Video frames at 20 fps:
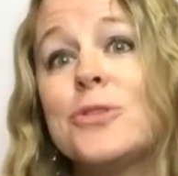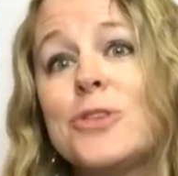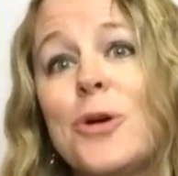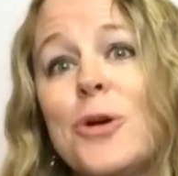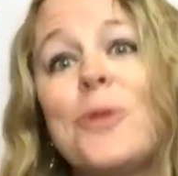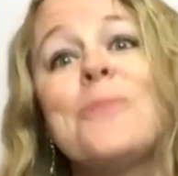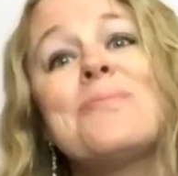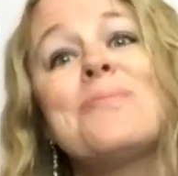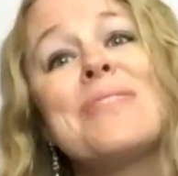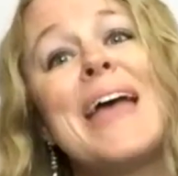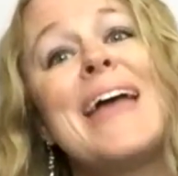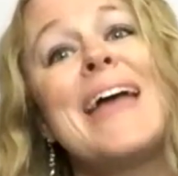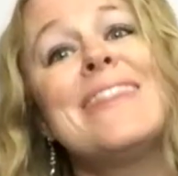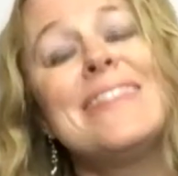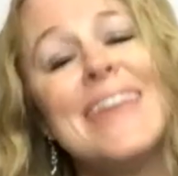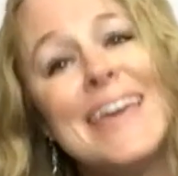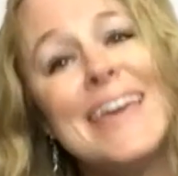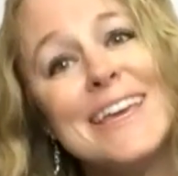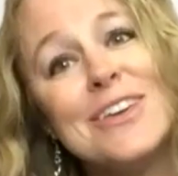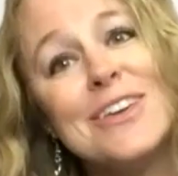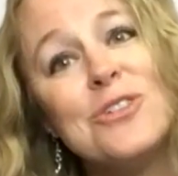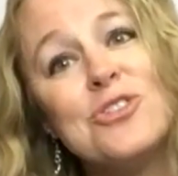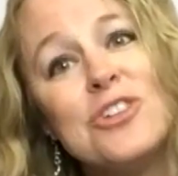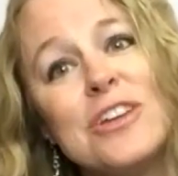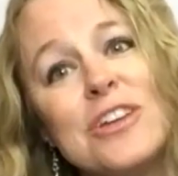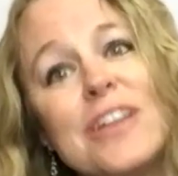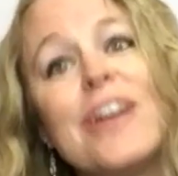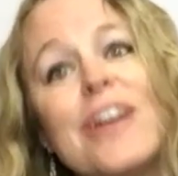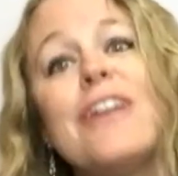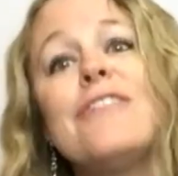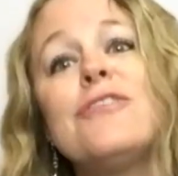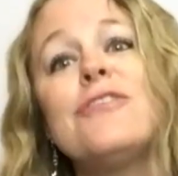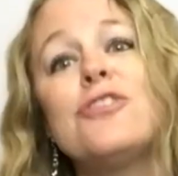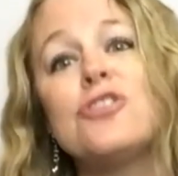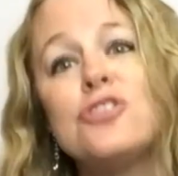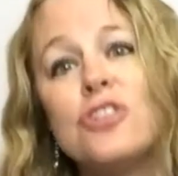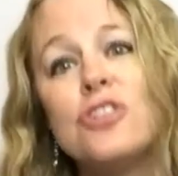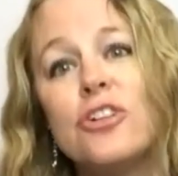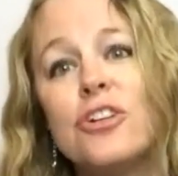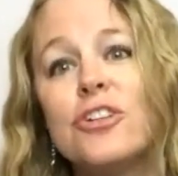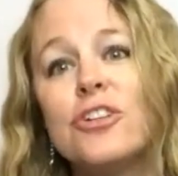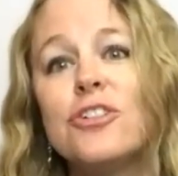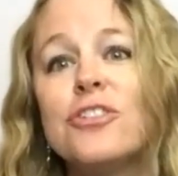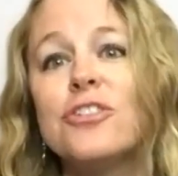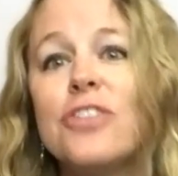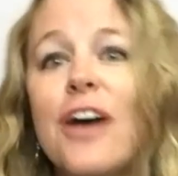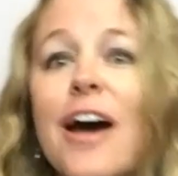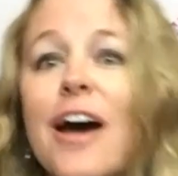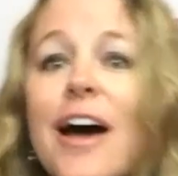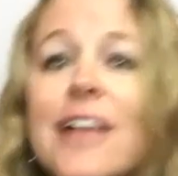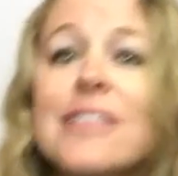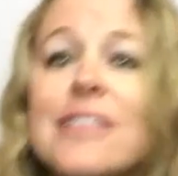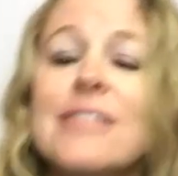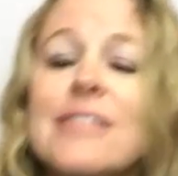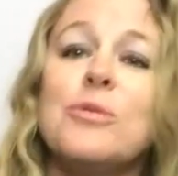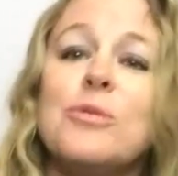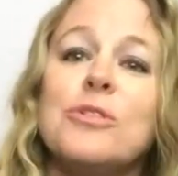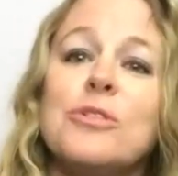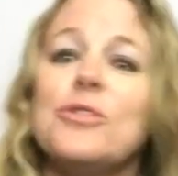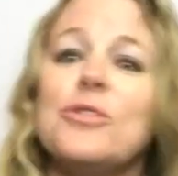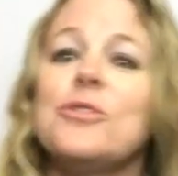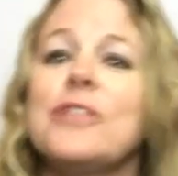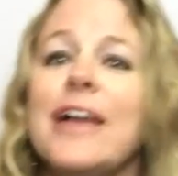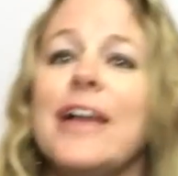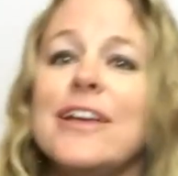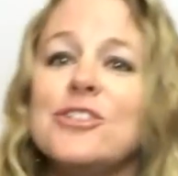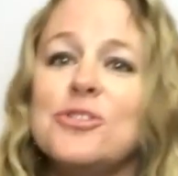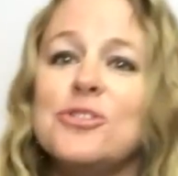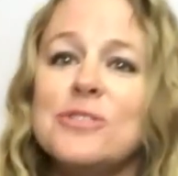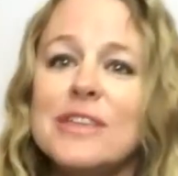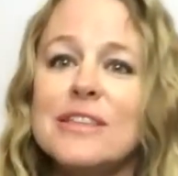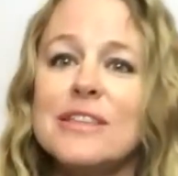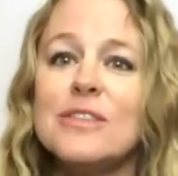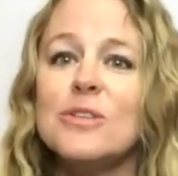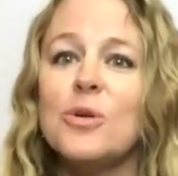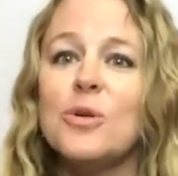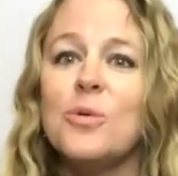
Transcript: So thank you, Gina, for sharing your thoughts, and we're so glad you did so